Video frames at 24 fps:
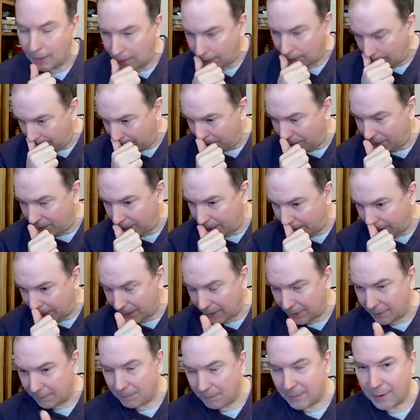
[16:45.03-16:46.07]

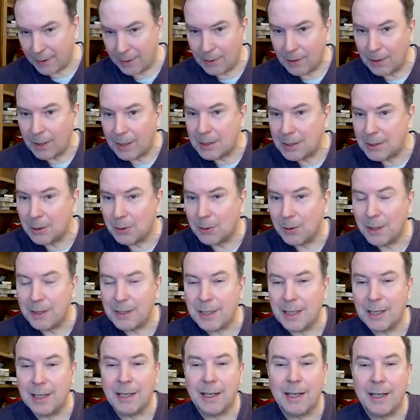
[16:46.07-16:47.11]
and the early
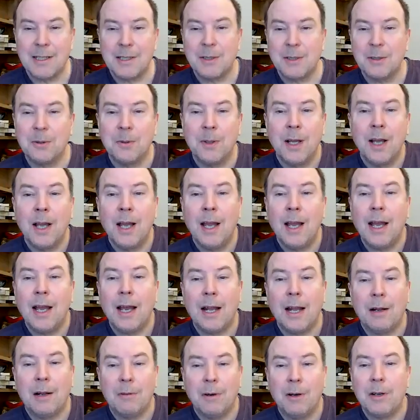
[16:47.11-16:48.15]
storytelling in school,
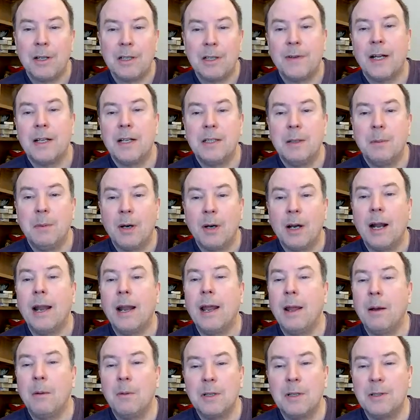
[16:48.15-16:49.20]
and I wrote this fantasy book,
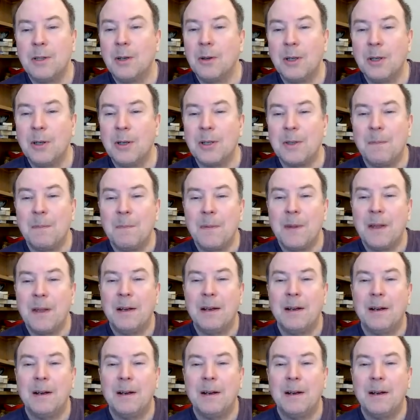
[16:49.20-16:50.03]
and it was not good.